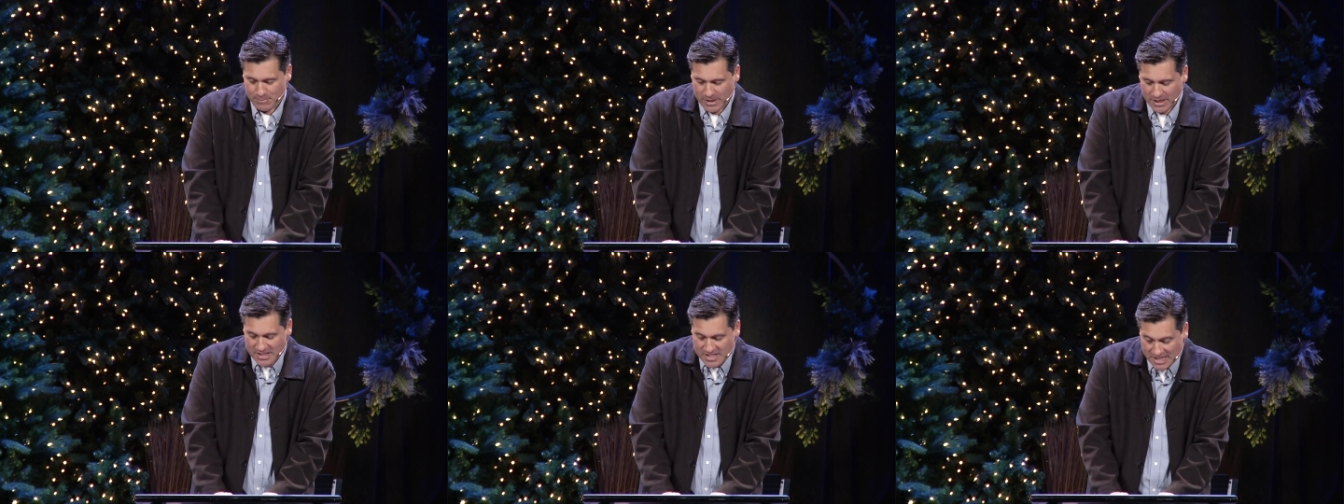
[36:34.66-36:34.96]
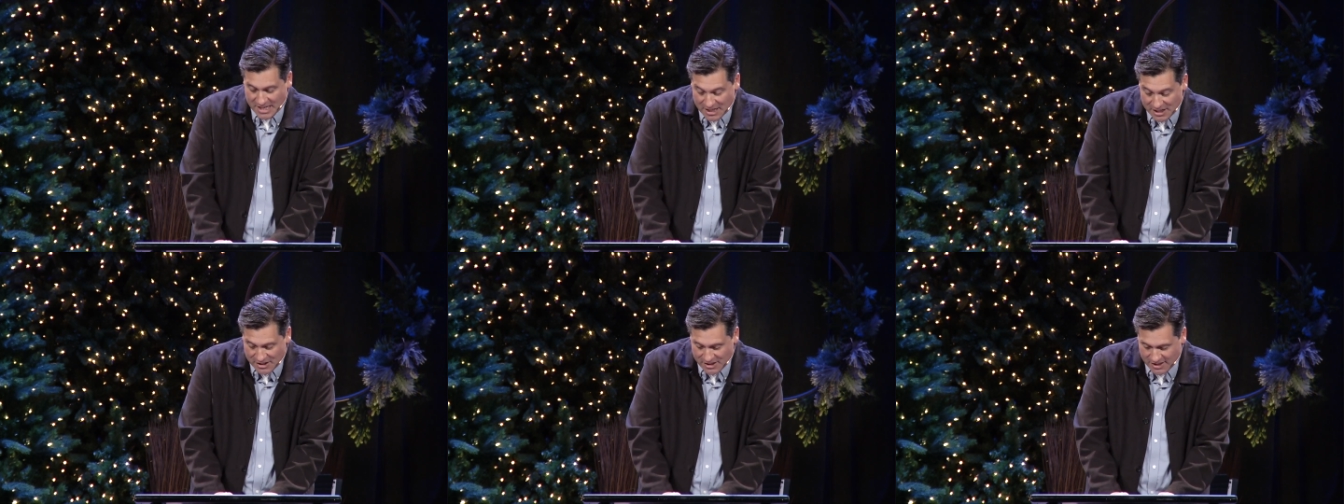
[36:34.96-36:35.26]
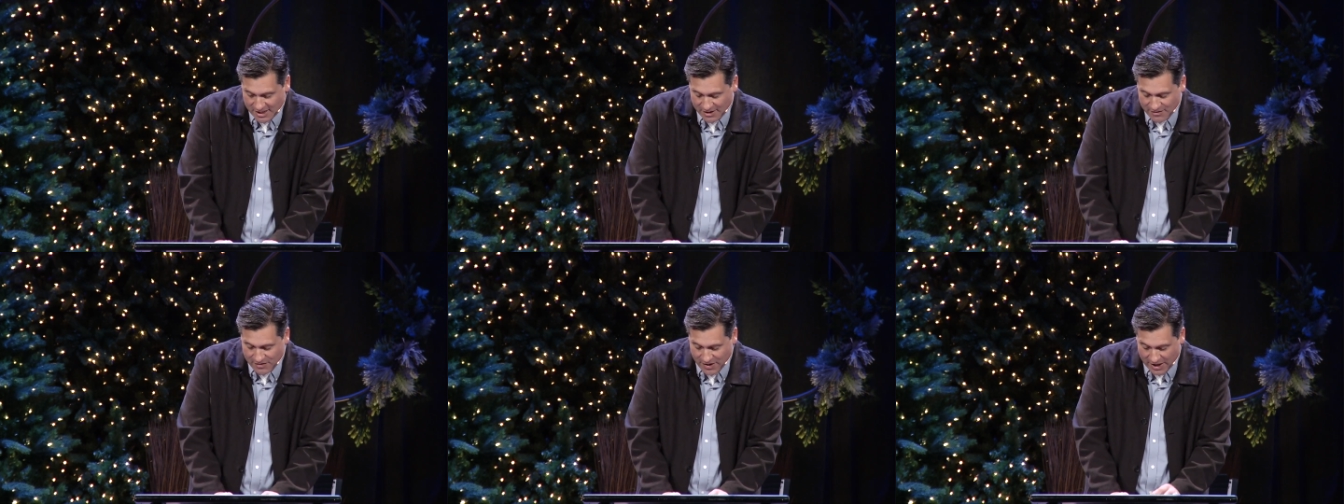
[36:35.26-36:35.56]
Indeed,
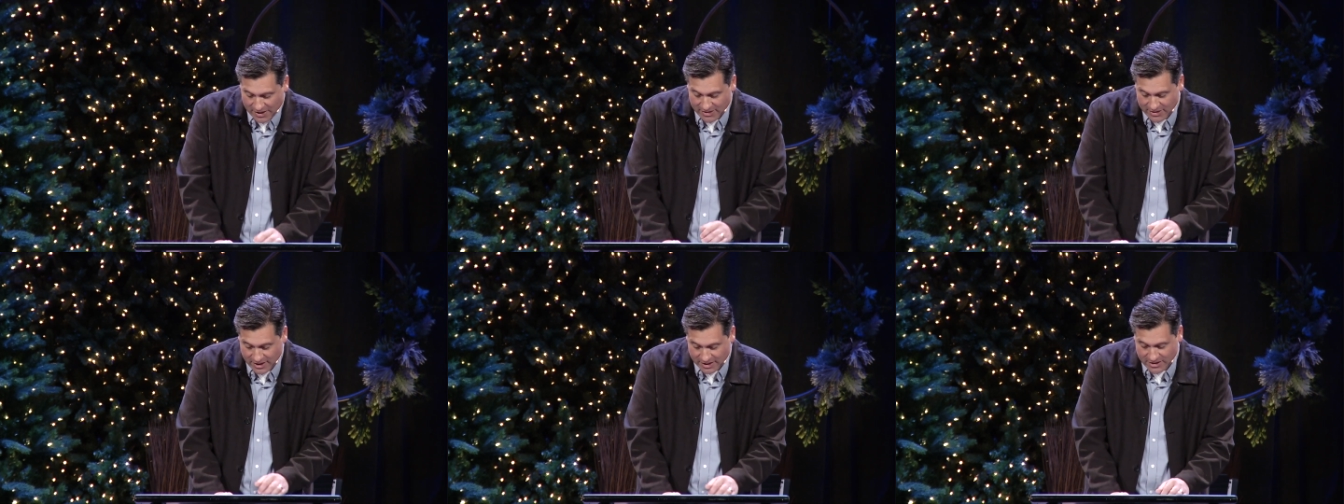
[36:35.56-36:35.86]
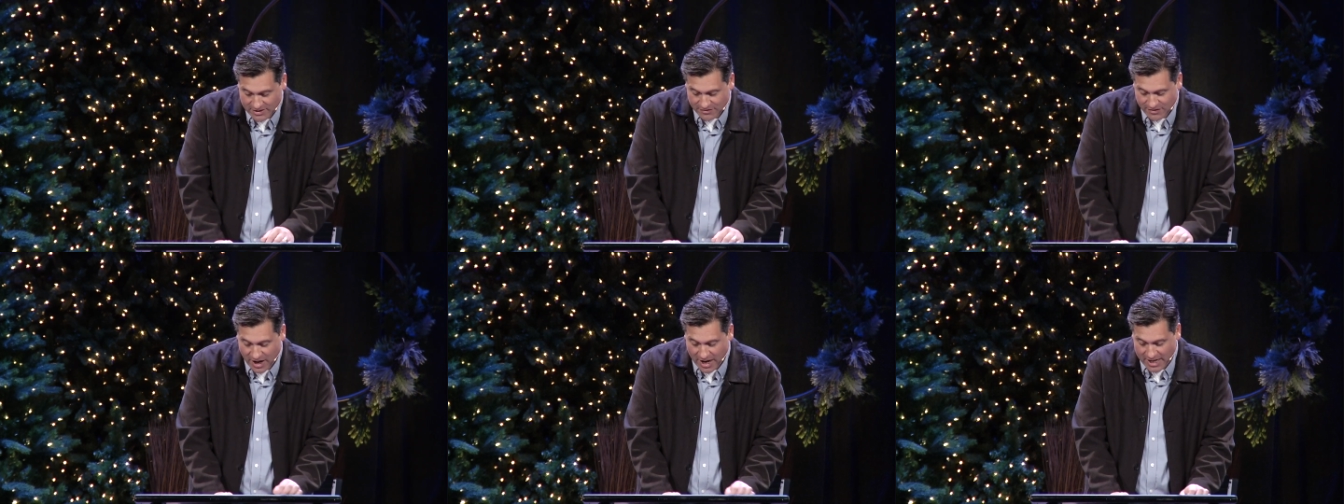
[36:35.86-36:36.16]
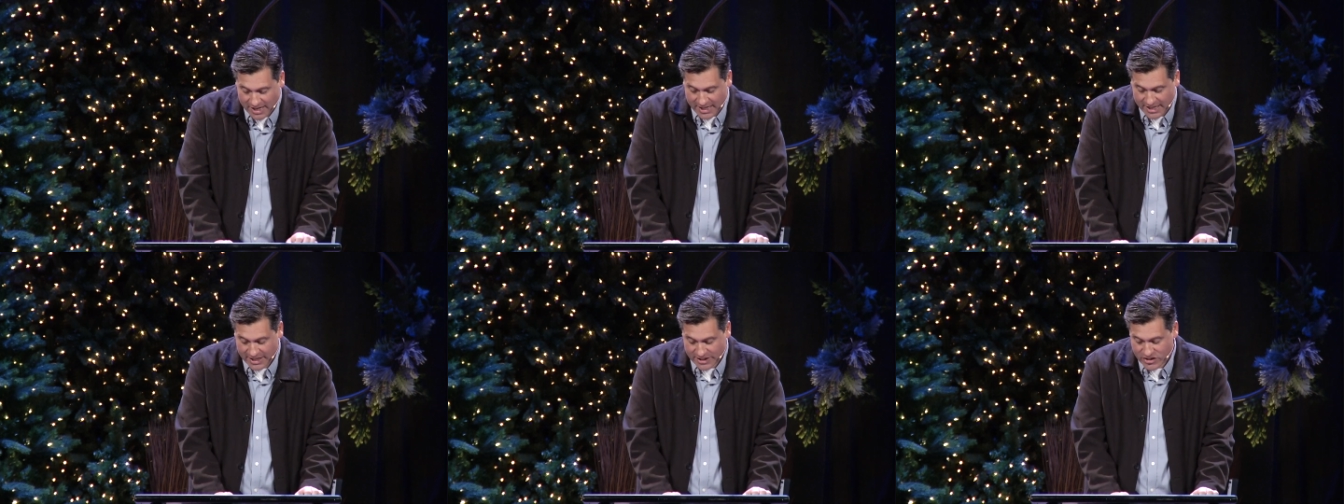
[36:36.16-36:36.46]
the event that
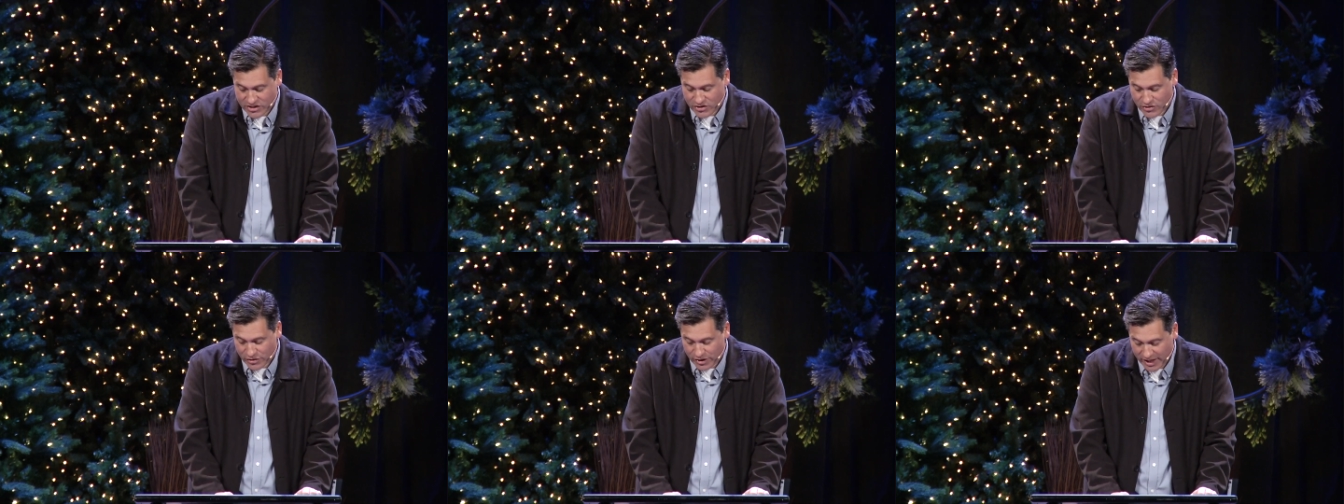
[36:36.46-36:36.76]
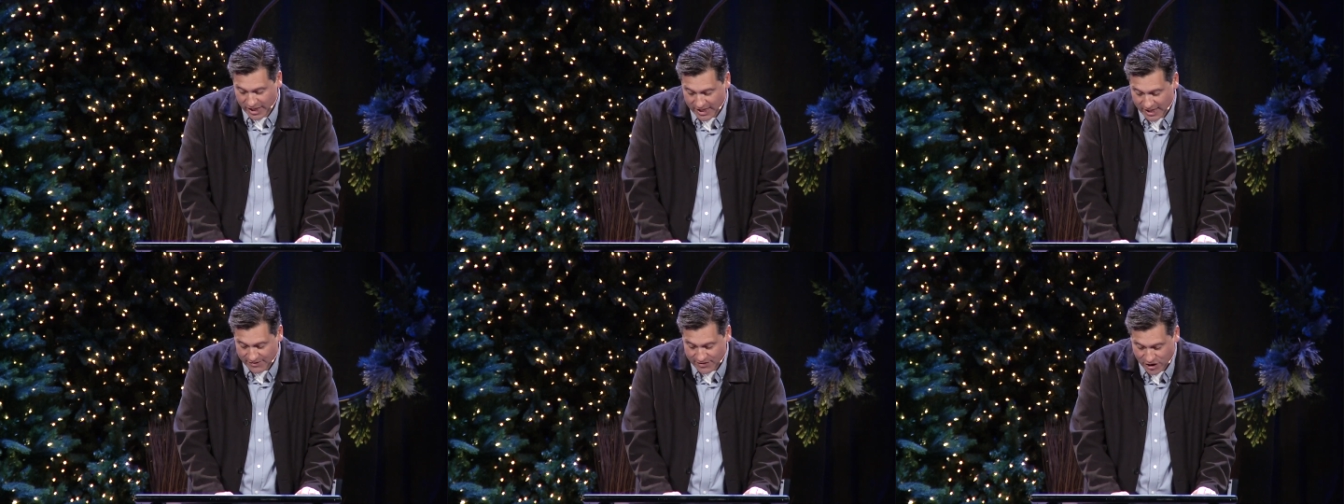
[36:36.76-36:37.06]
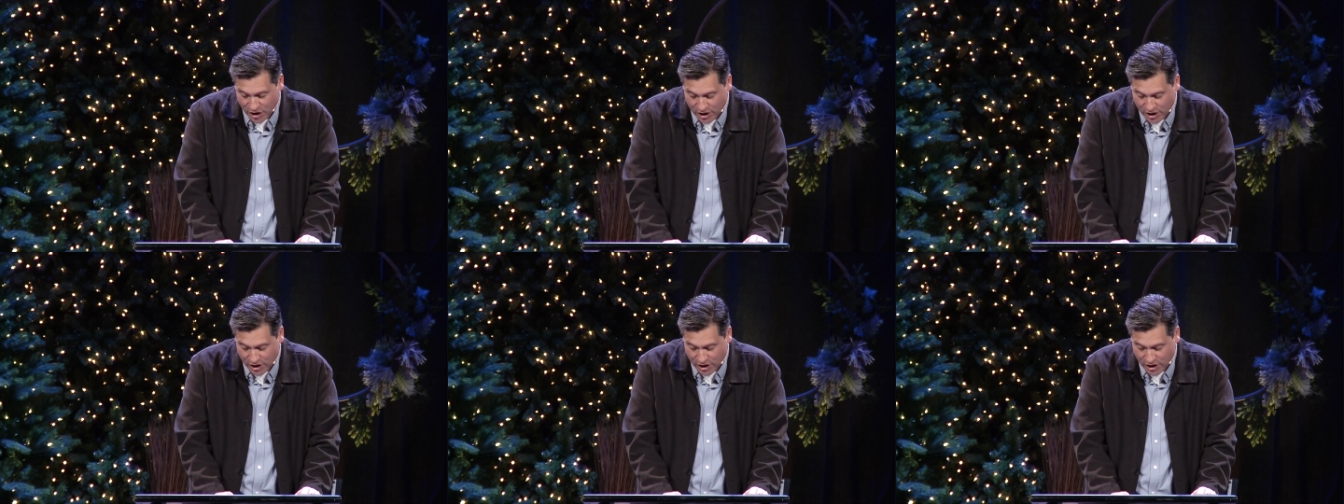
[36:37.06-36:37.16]
divided history and even